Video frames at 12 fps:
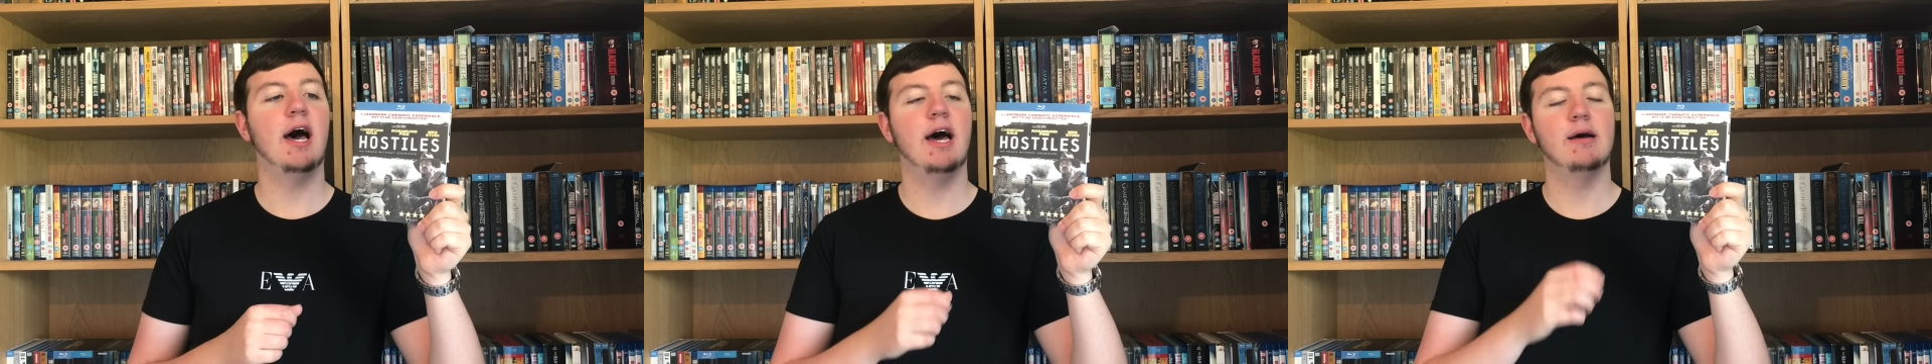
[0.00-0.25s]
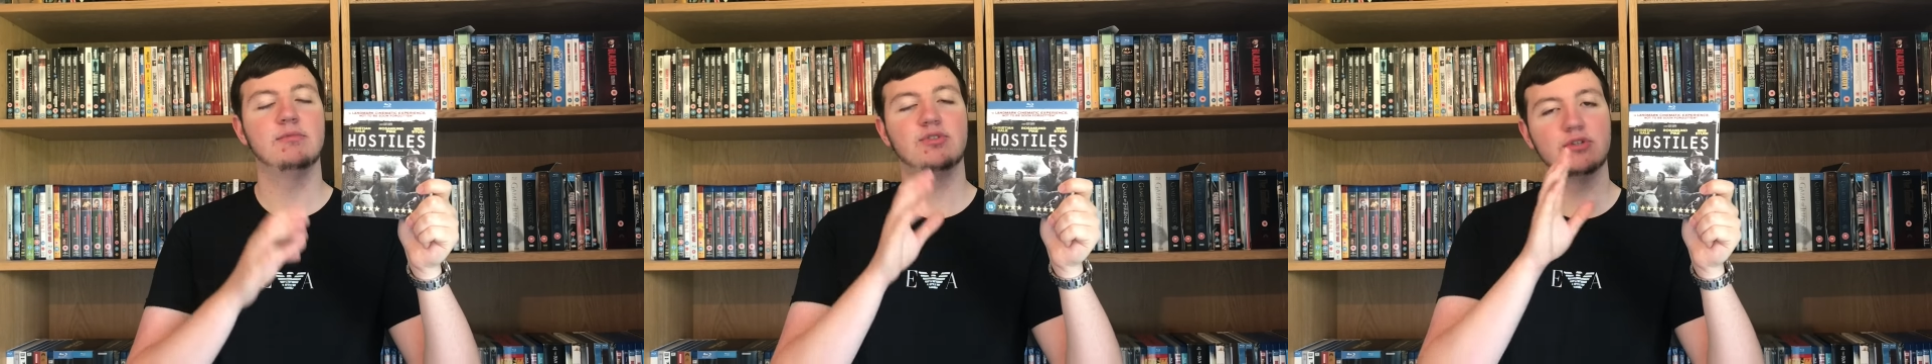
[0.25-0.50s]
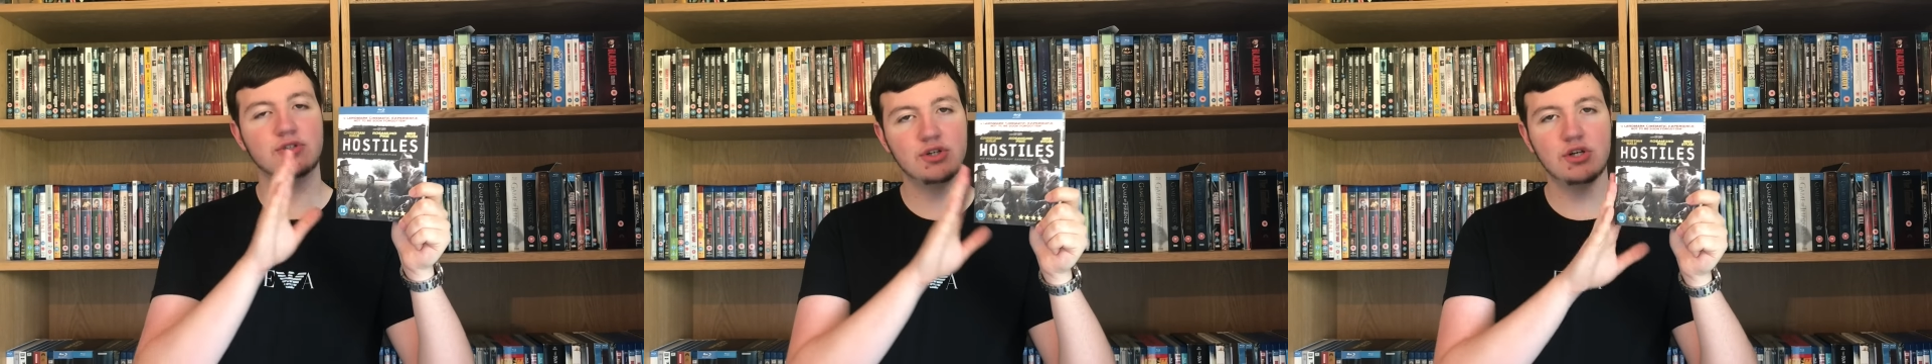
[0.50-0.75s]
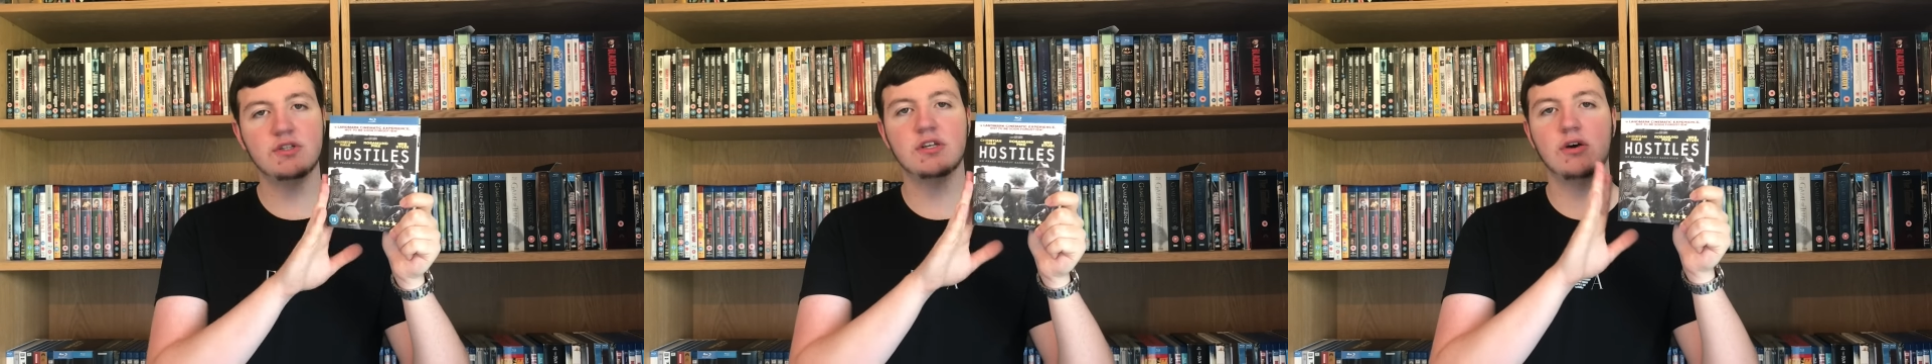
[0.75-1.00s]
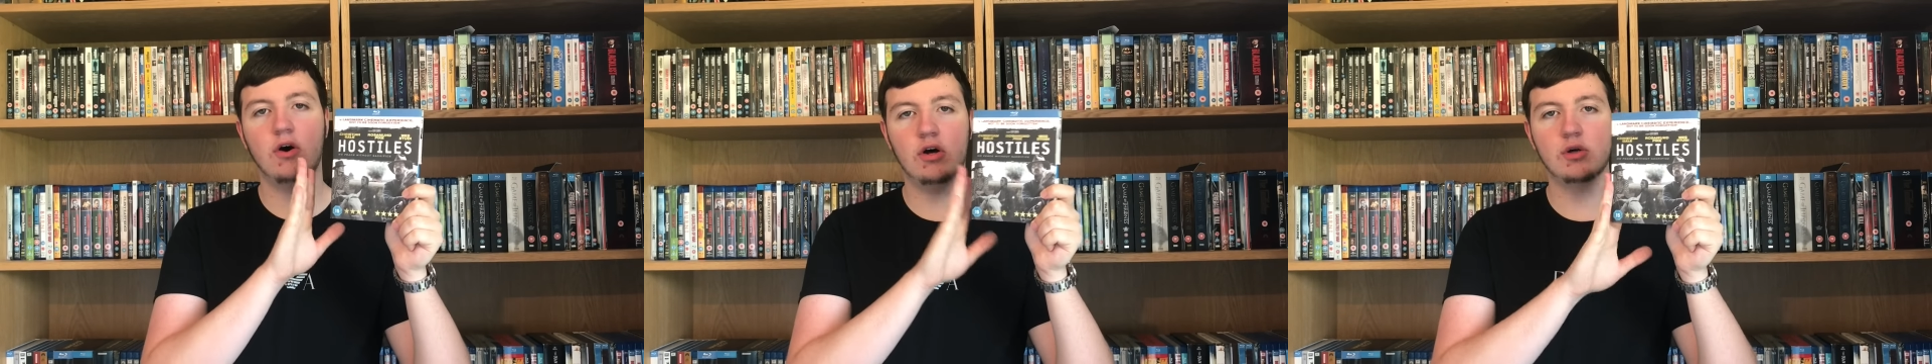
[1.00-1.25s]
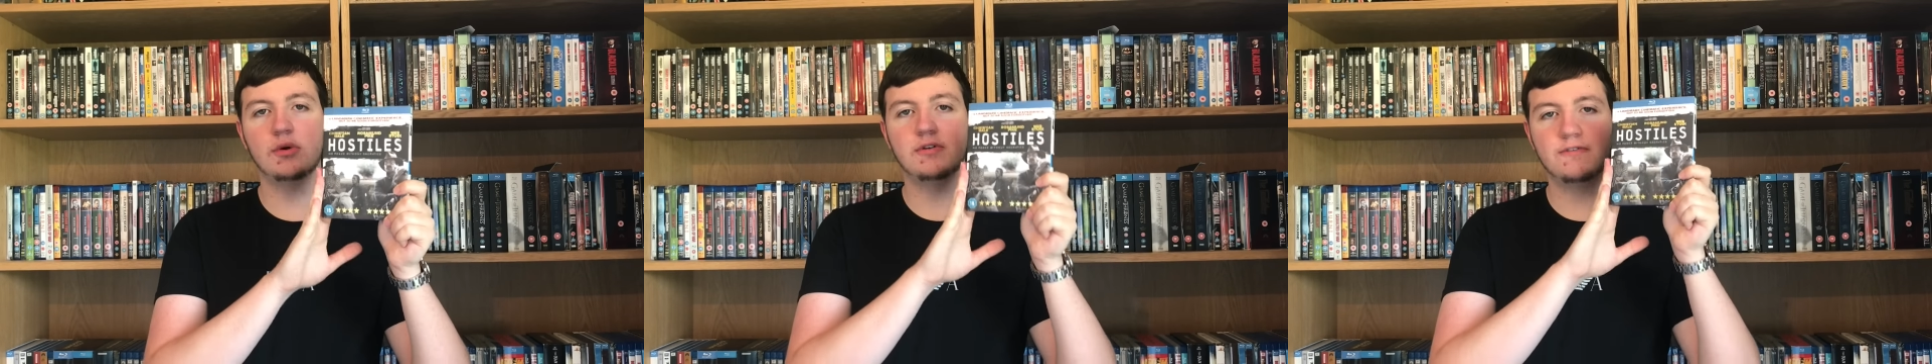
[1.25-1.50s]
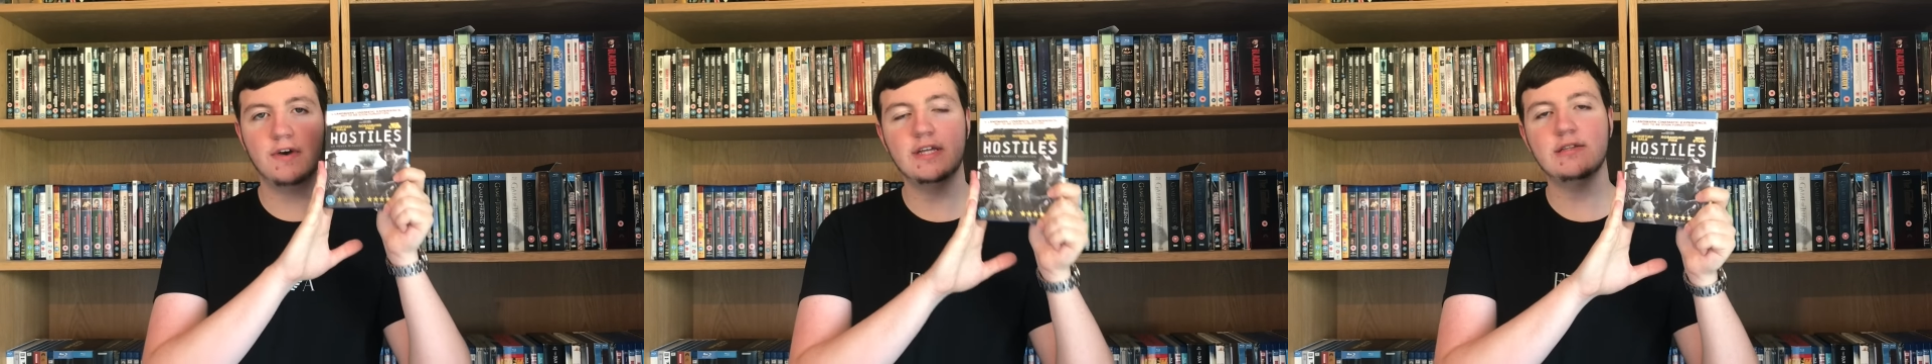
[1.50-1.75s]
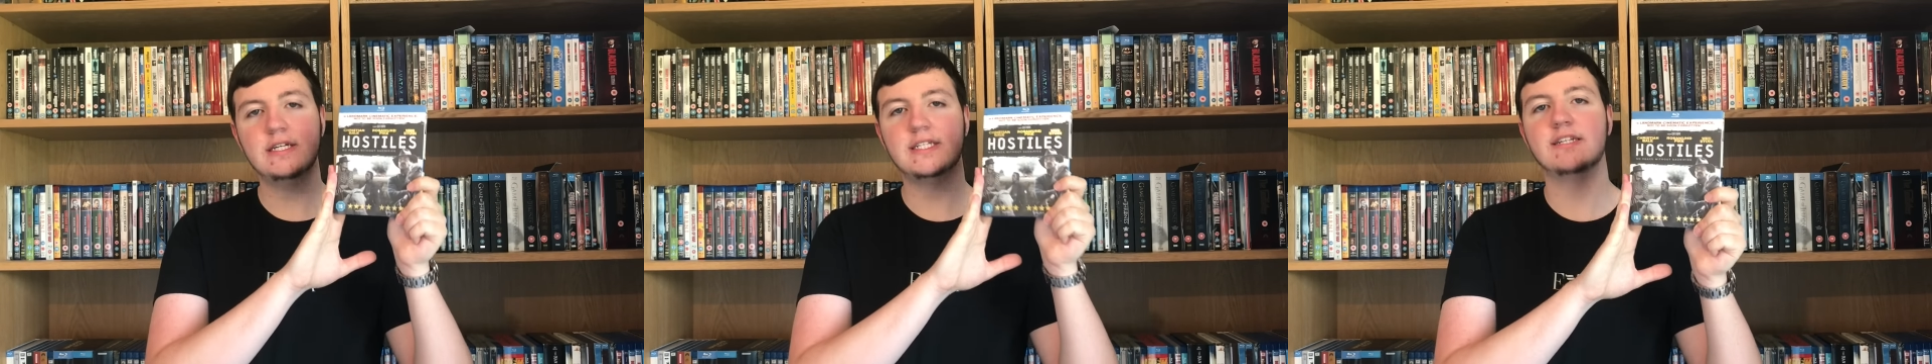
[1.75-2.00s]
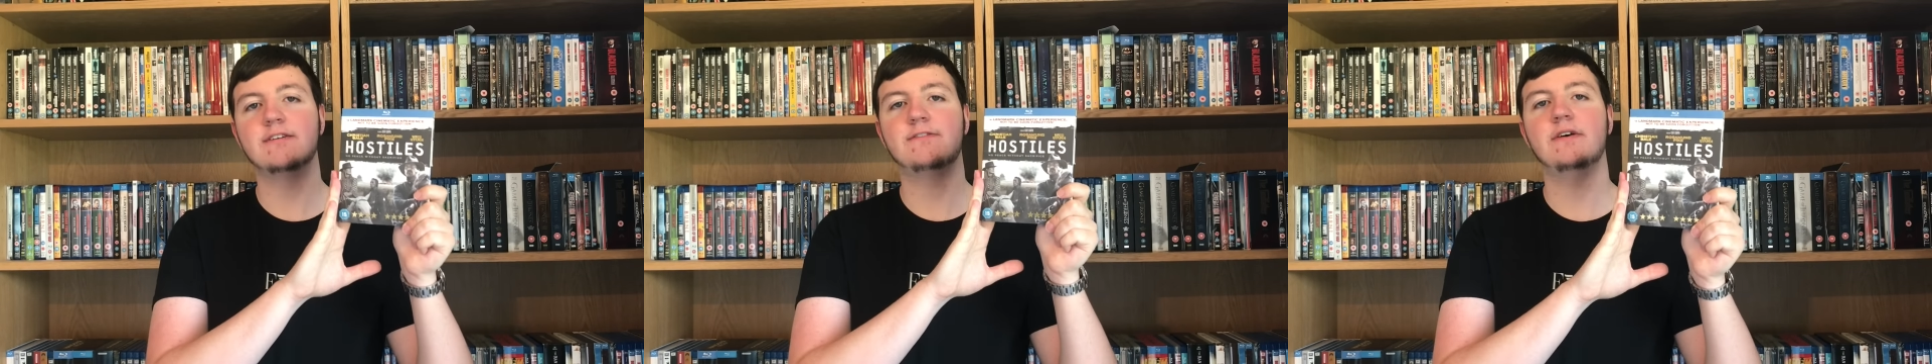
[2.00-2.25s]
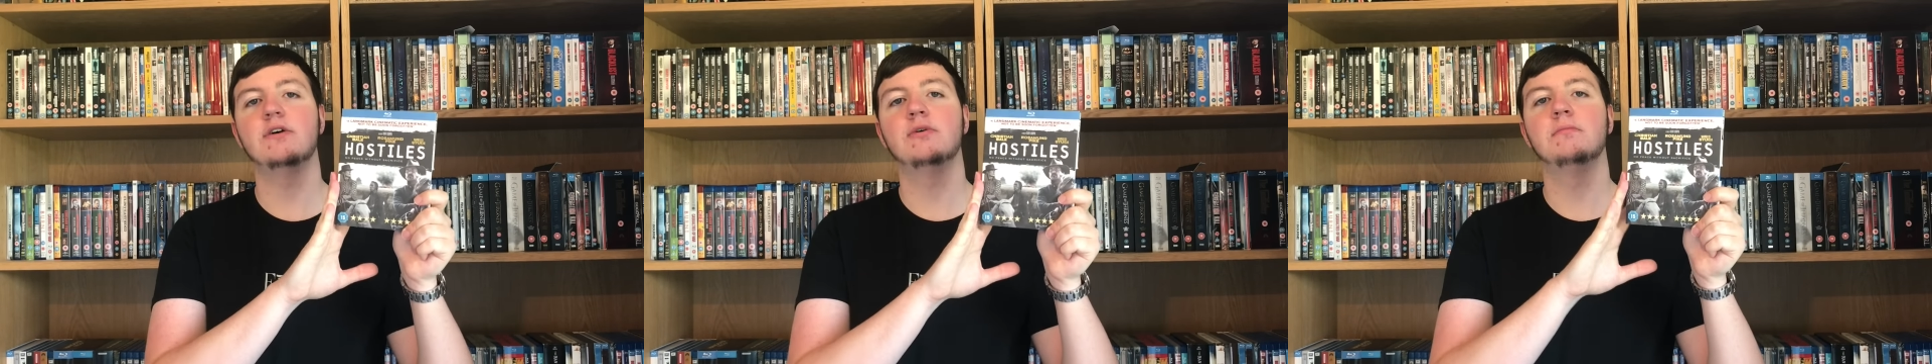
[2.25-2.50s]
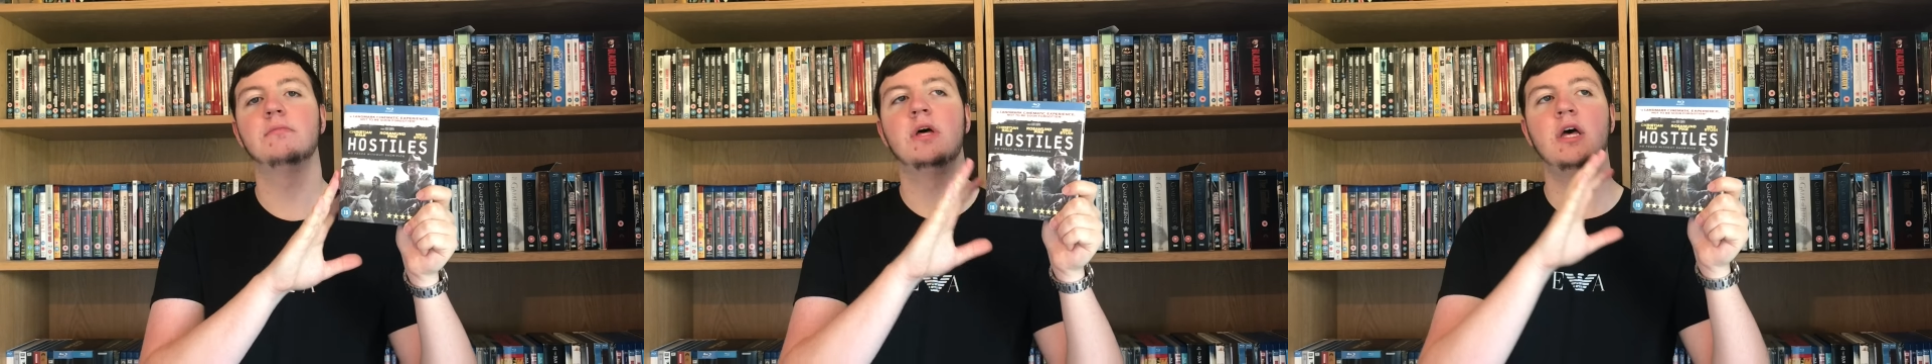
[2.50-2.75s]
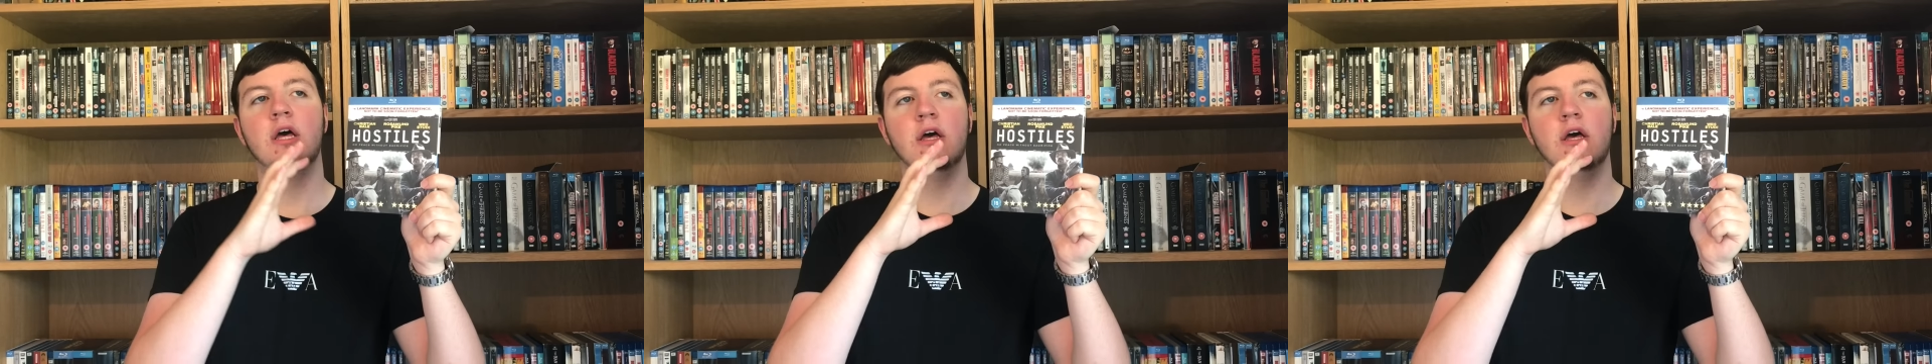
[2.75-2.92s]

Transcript: Um, so it's good that Hollywood finally did a film